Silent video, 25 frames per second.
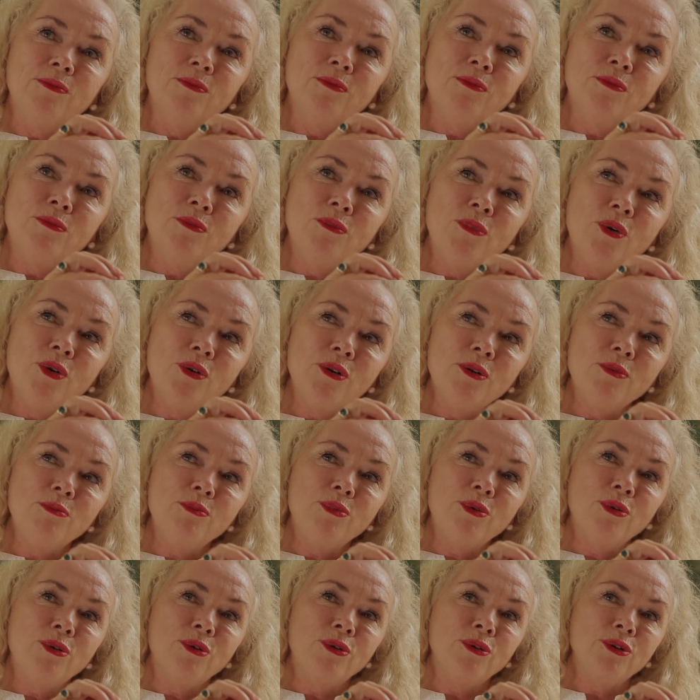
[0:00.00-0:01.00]
More
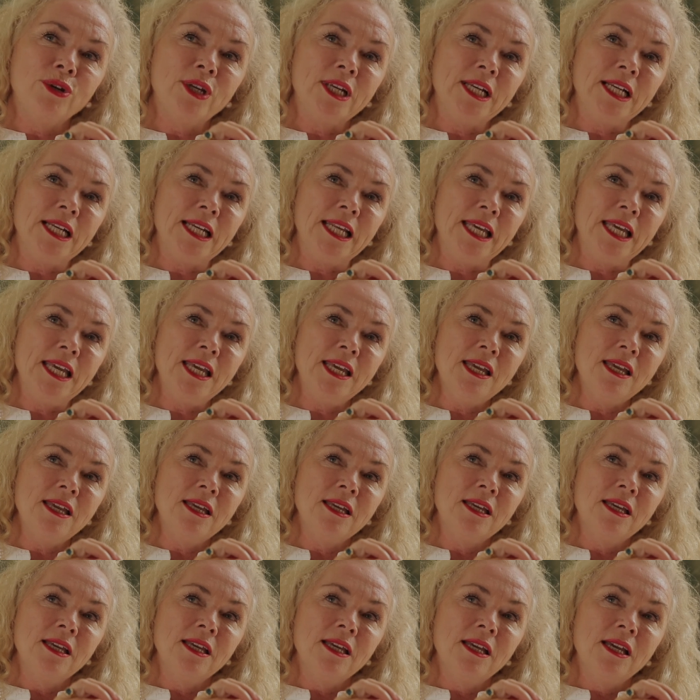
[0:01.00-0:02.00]
importantly,
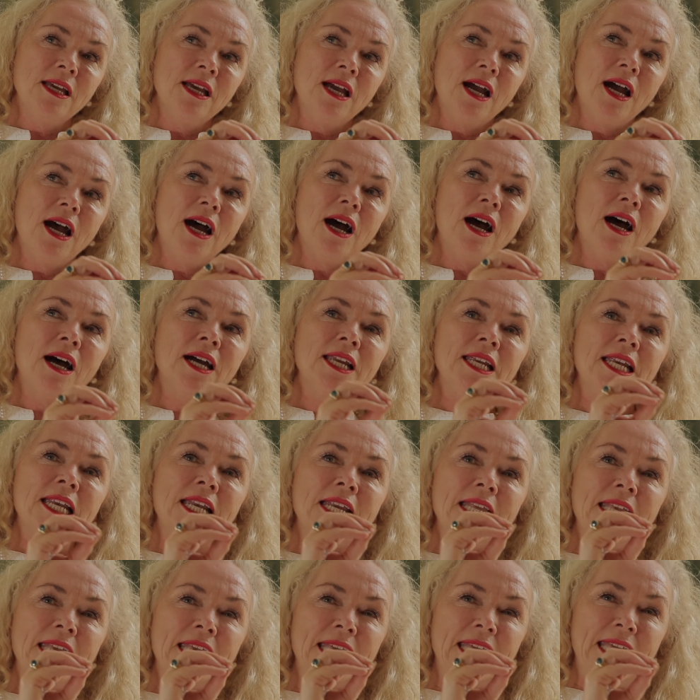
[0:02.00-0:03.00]
I
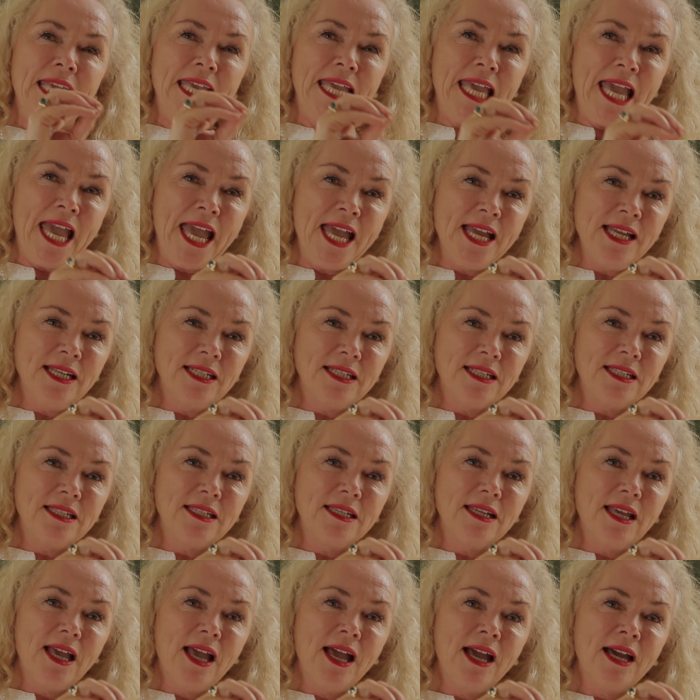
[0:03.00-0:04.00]
didn't
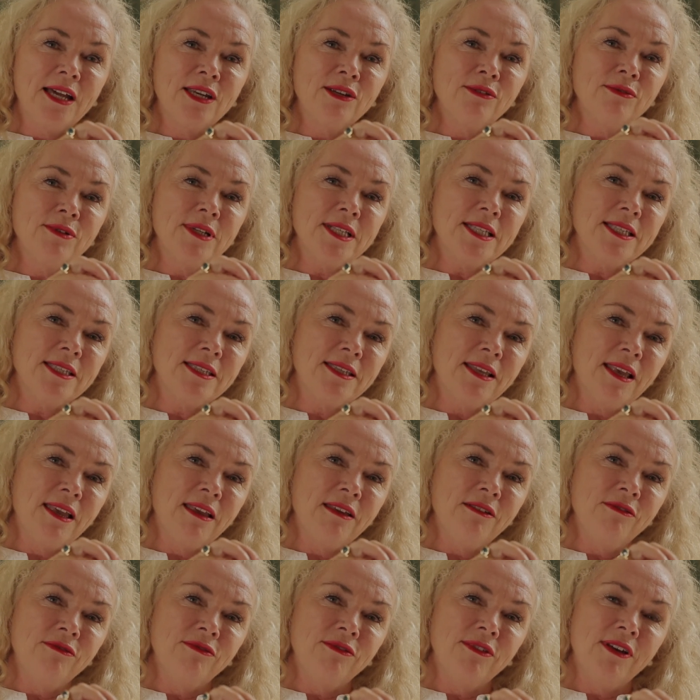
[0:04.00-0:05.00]
get how to
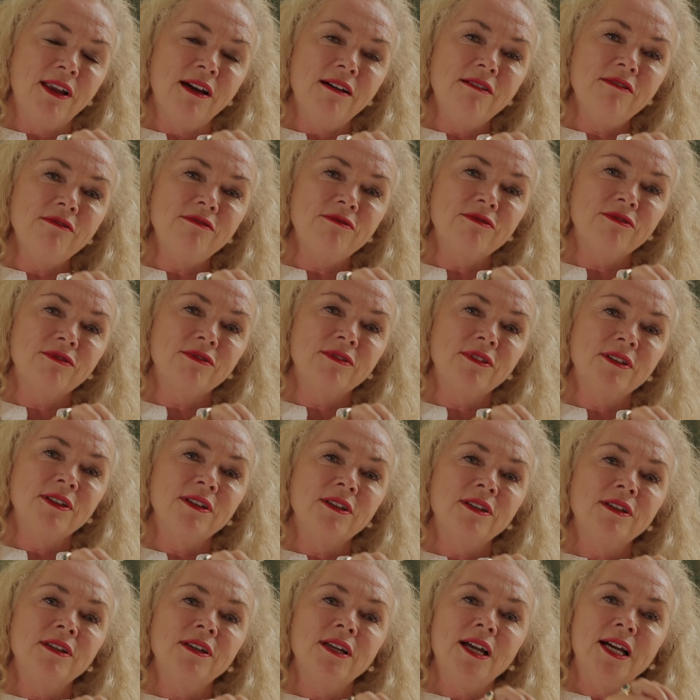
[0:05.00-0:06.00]
receive love
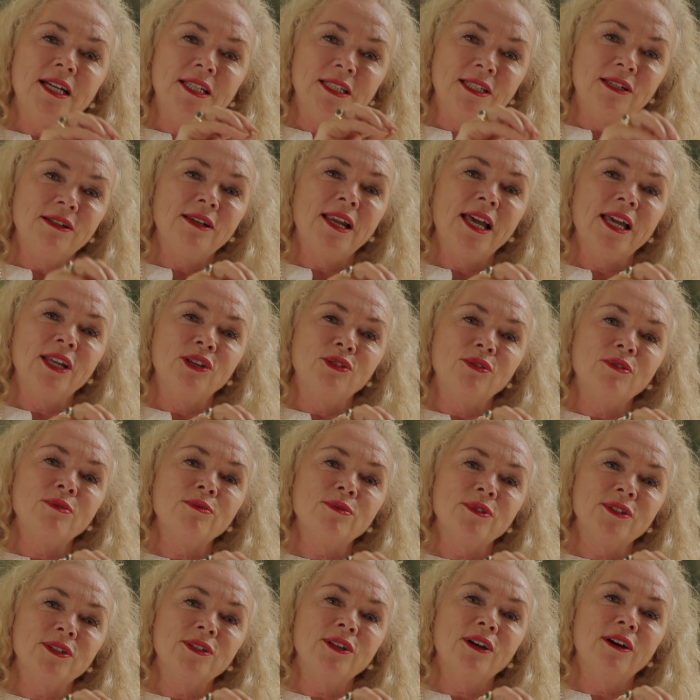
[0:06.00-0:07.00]
until Adrian
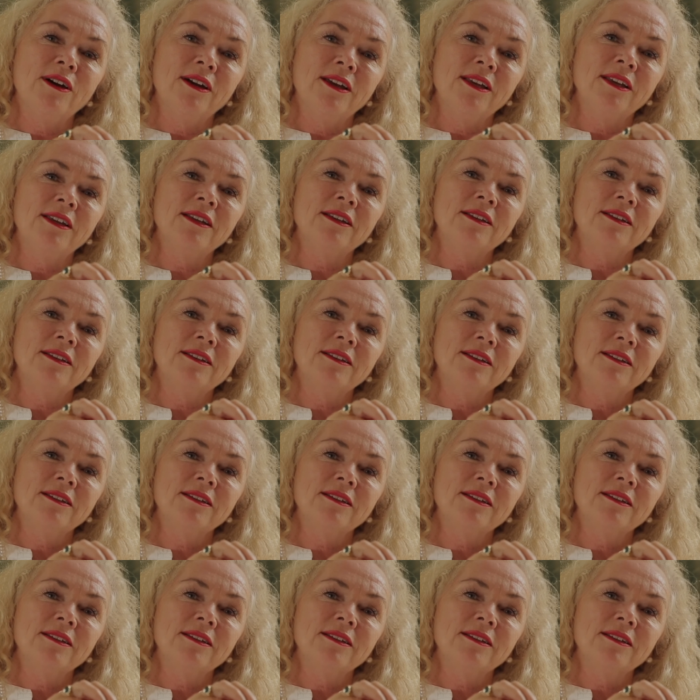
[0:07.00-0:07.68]
was dying.